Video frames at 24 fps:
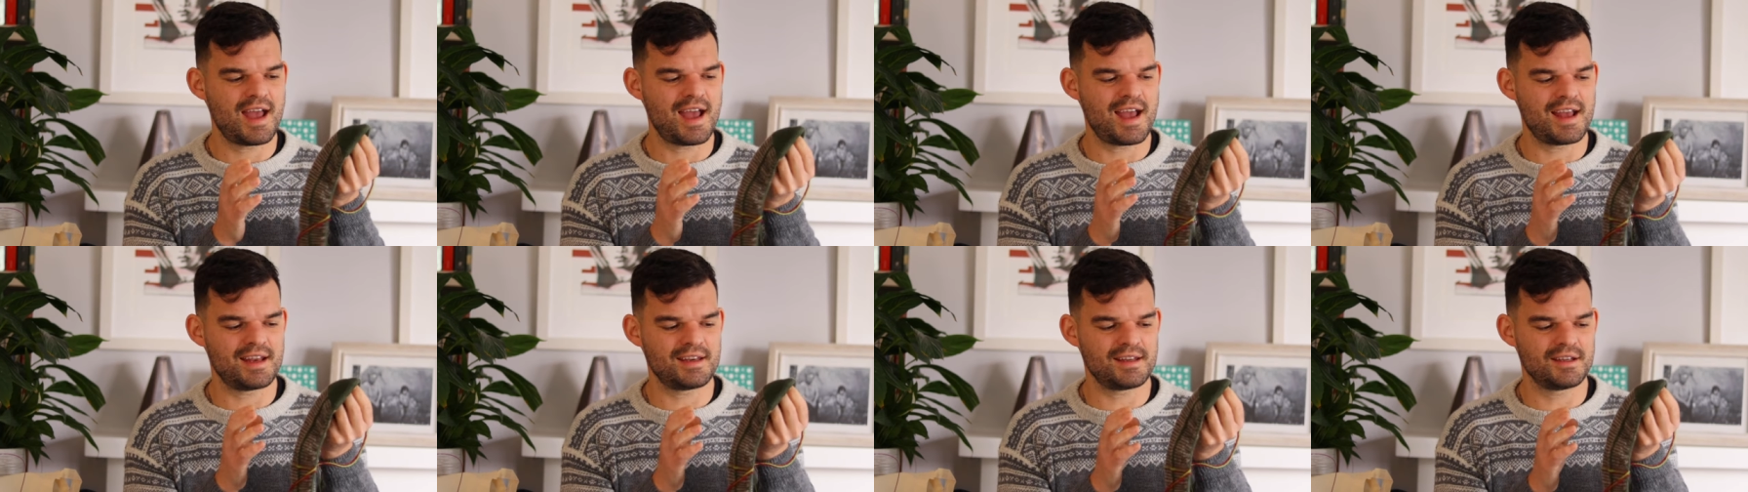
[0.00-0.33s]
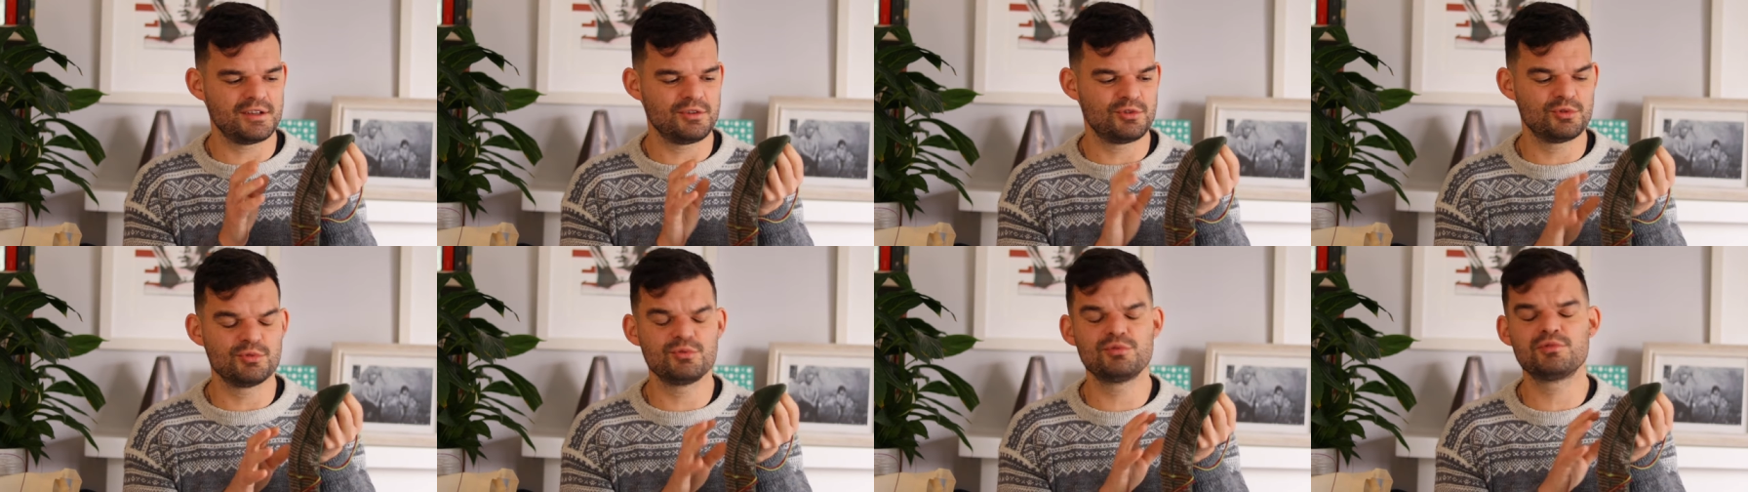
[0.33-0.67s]
And I
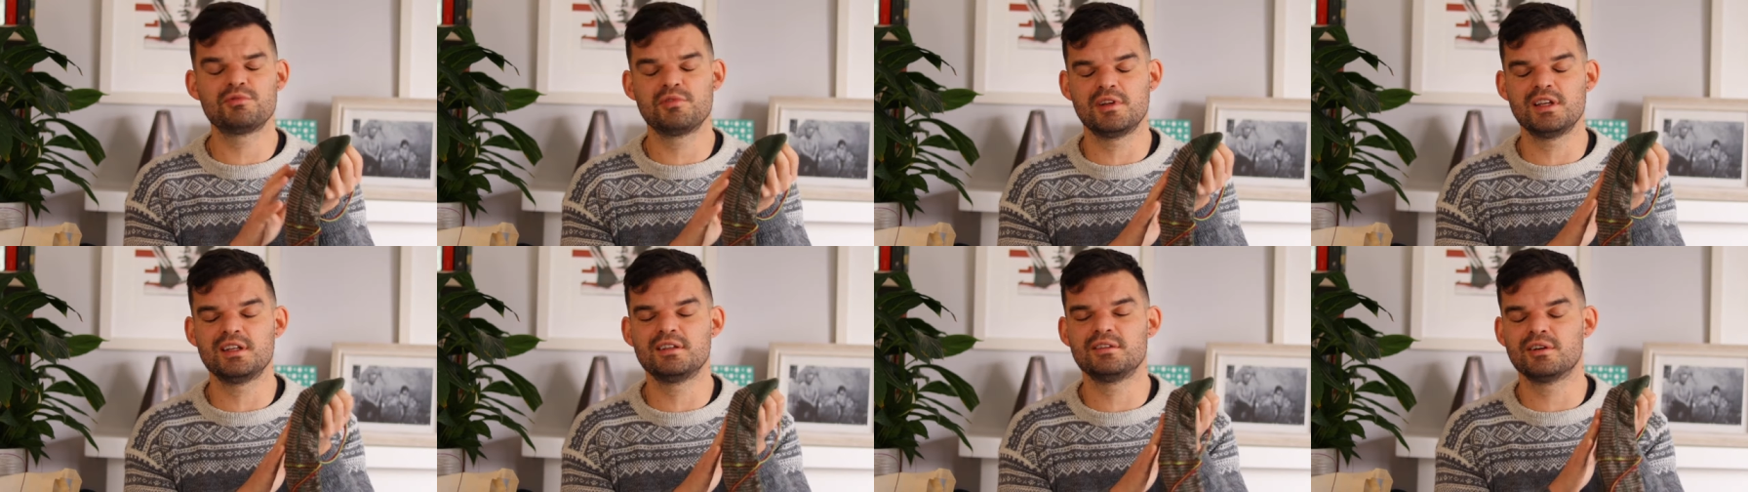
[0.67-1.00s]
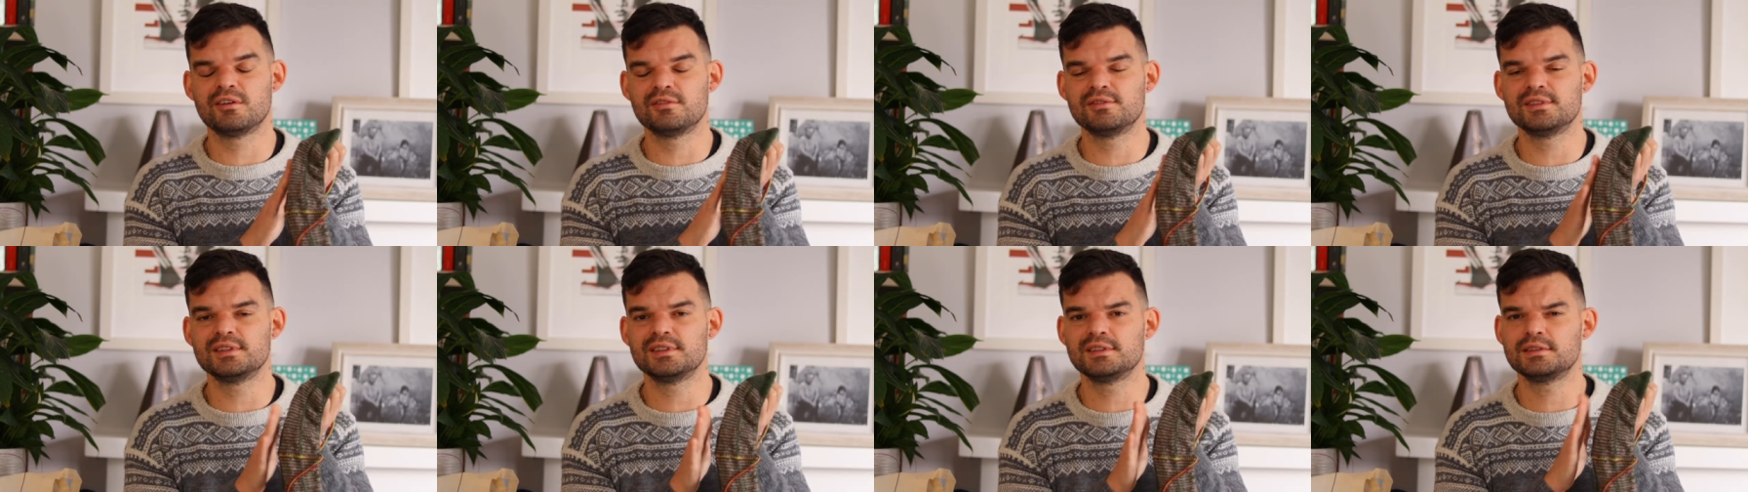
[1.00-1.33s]
do really
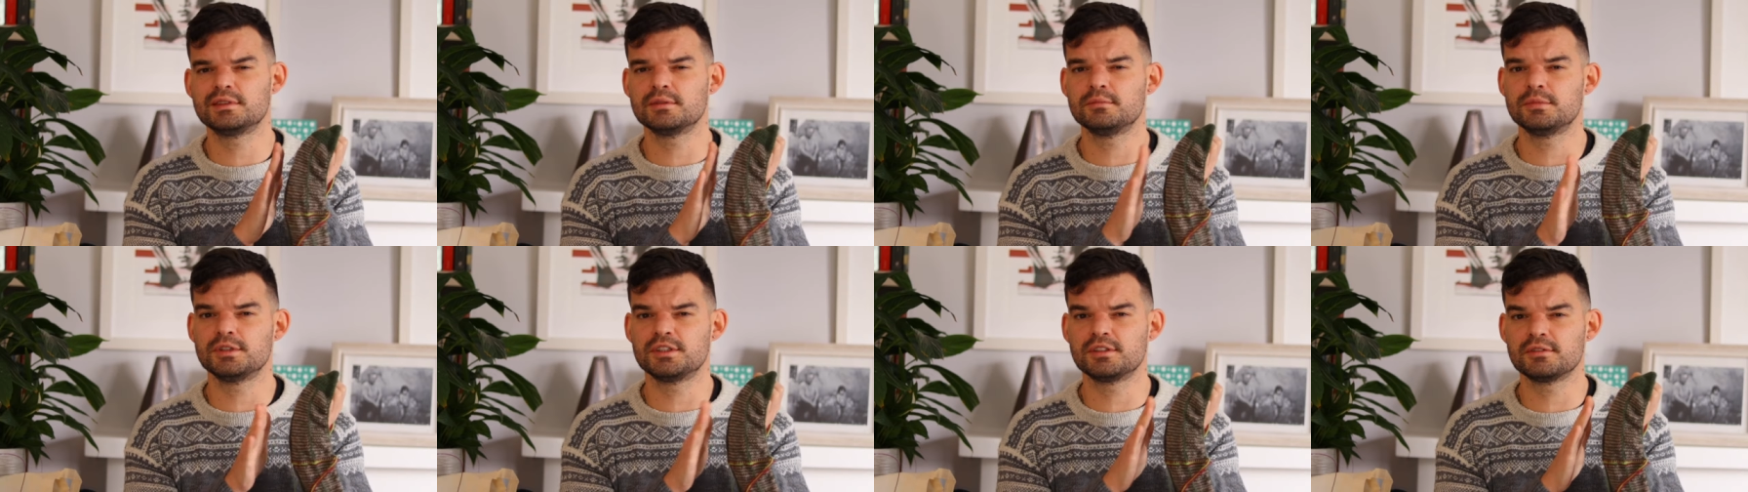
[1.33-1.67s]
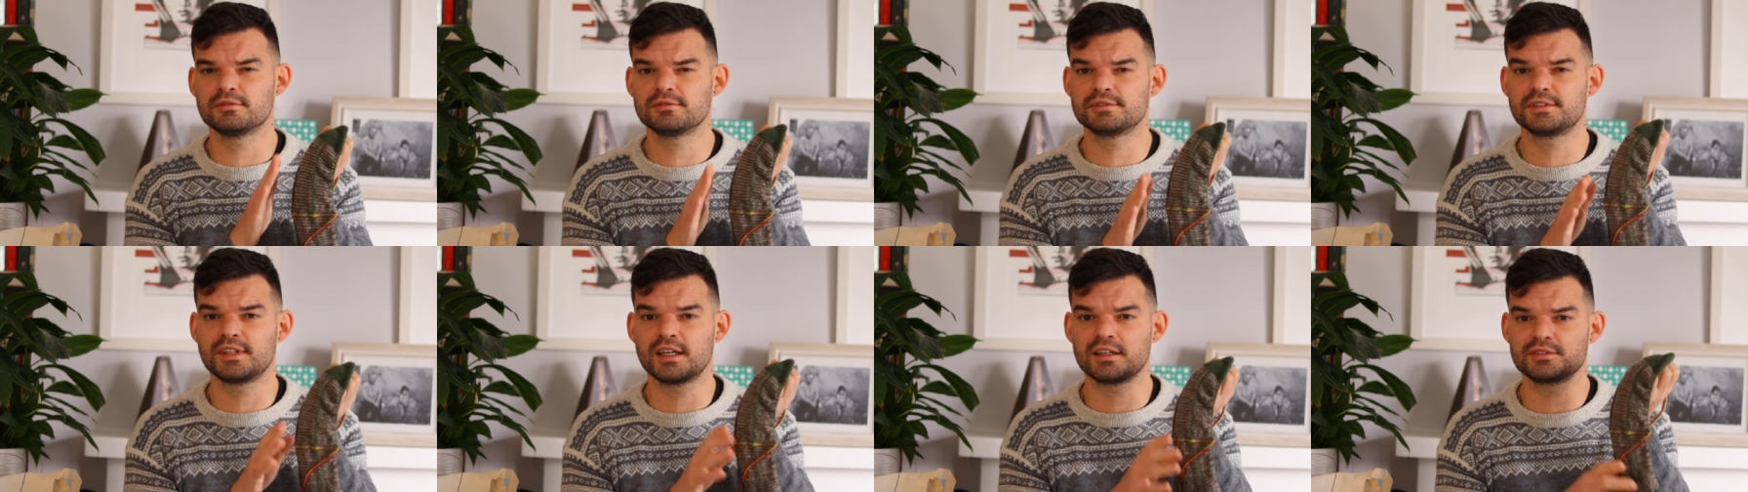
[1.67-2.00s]
love a little bit
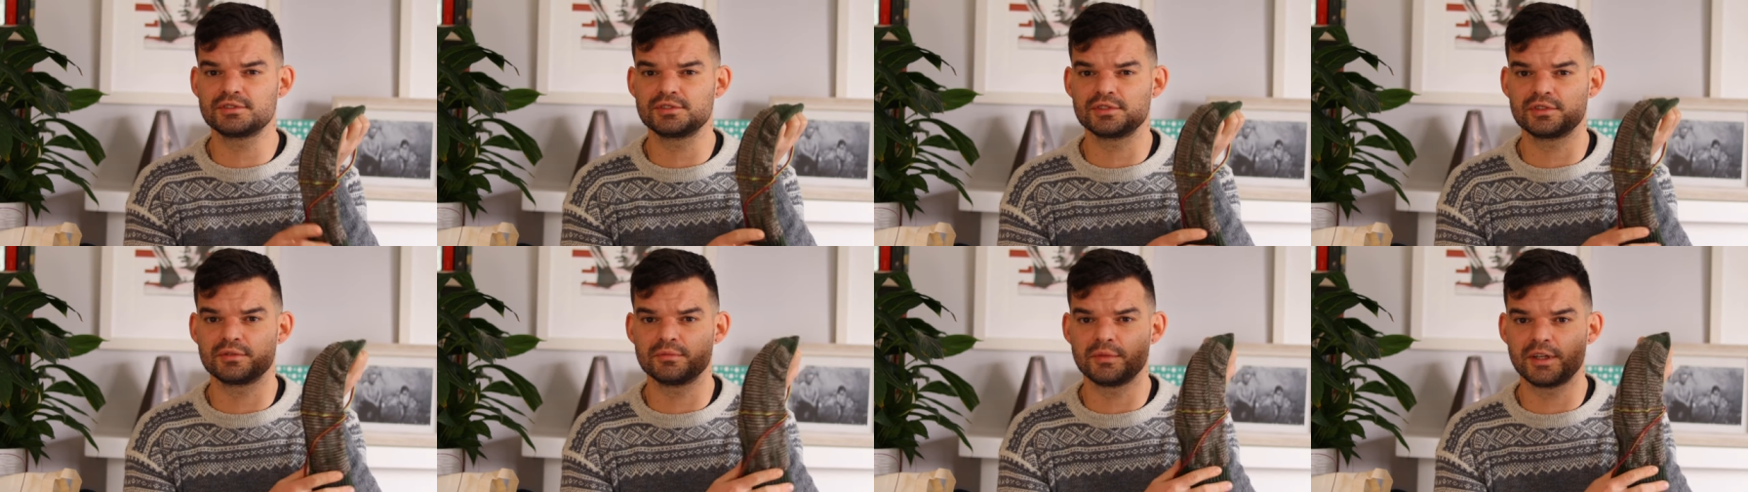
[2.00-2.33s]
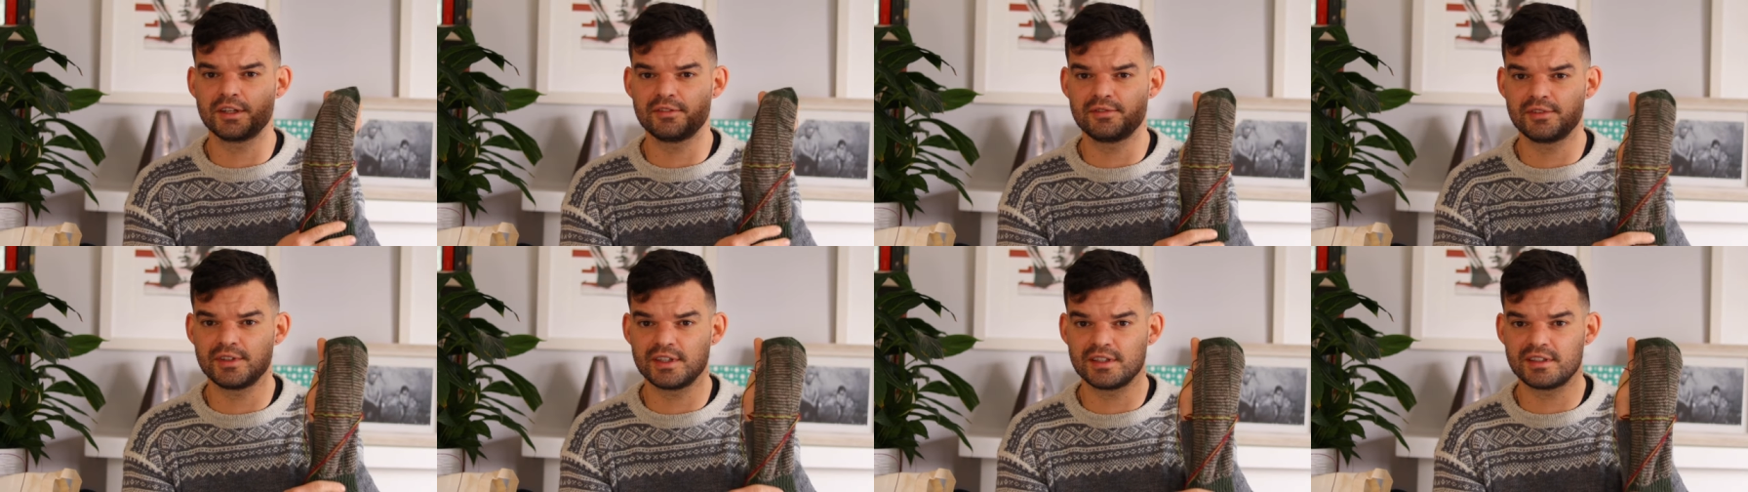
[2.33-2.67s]
of texture on
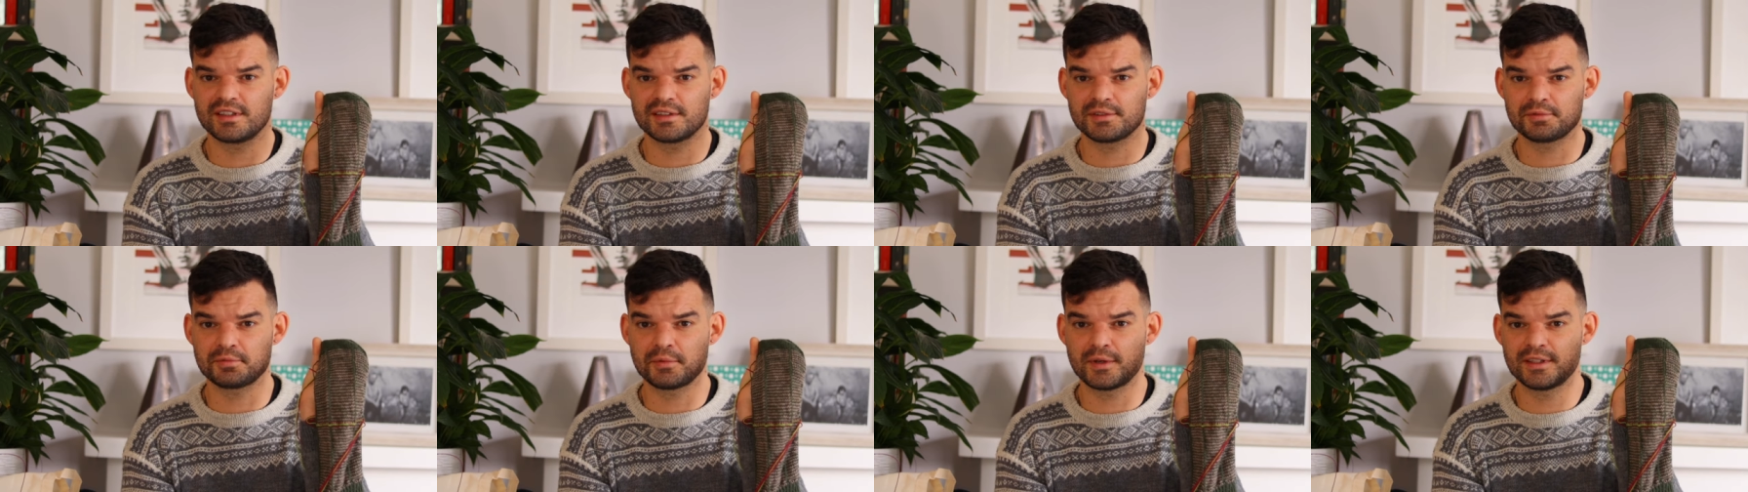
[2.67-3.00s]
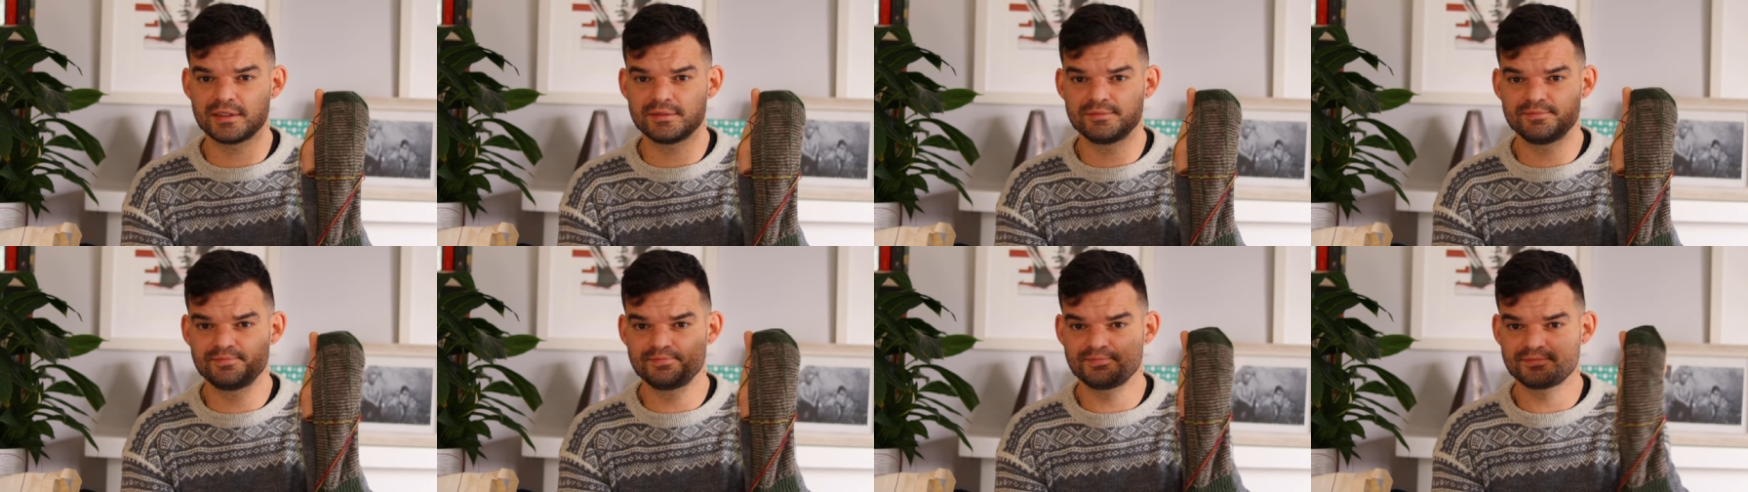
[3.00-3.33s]
my feet as well.